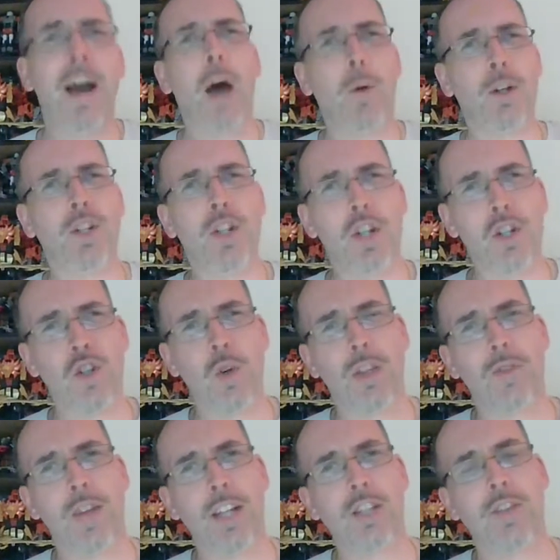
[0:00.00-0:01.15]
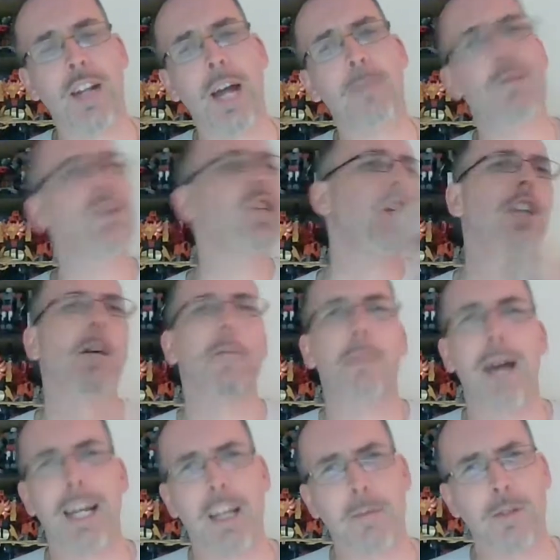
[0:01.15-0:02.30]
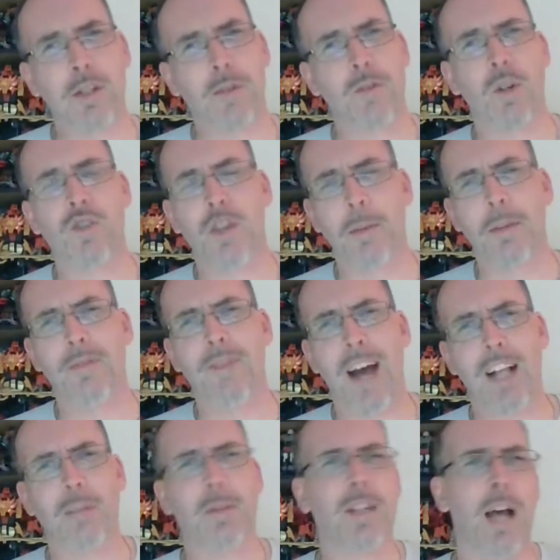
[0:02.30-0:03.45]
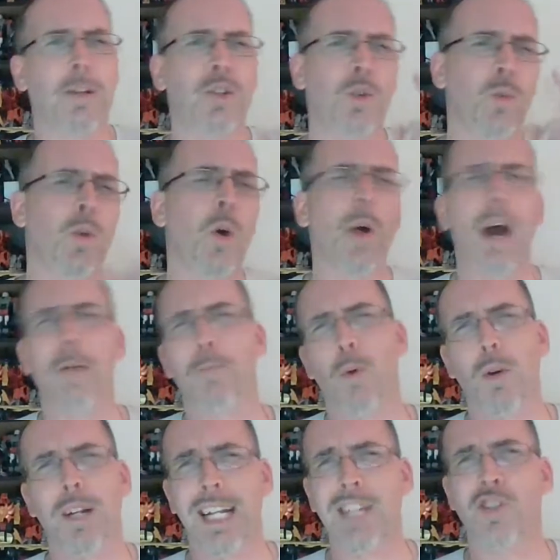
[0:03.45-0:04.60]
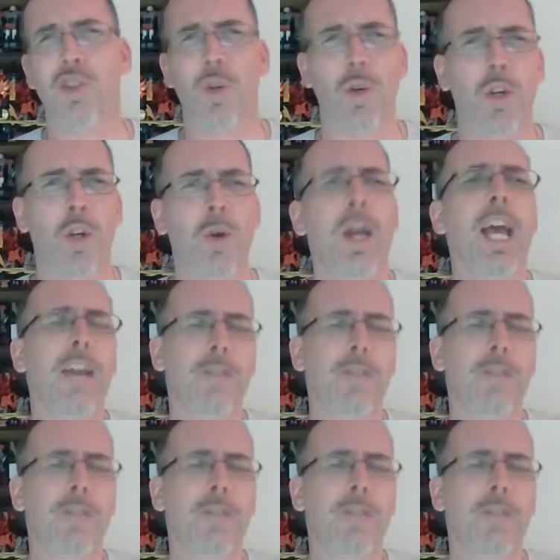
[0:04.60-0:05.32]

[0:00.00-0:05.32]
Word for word: I want you to enjoy the rest of it. I appreciate you coming by. Give me some of your extremely valuable time. I do know how important it is to you.